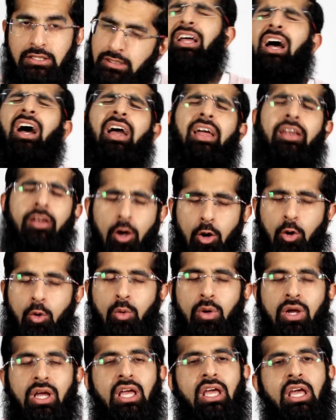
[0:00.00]
Now I
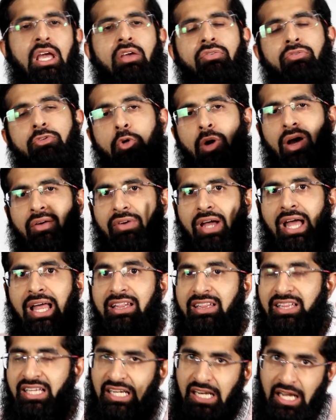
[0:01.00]
know if you have a
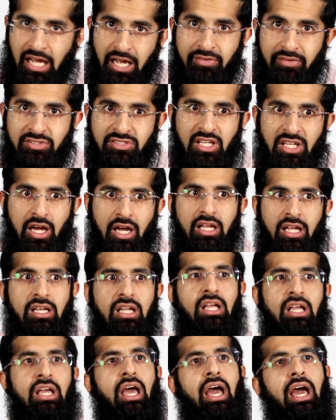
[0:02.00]
healthy lifestyle
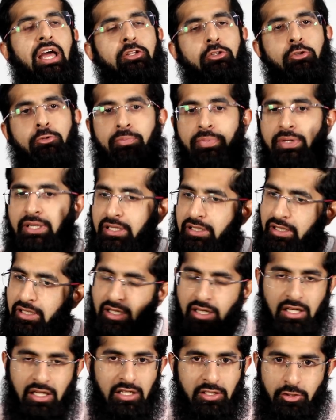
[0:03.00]
and you've been,
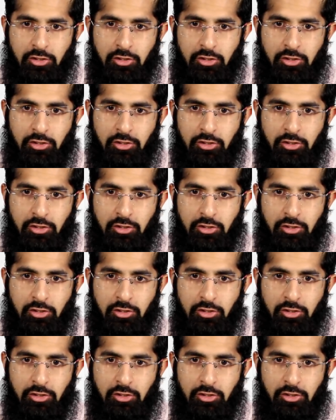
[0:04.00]
uh,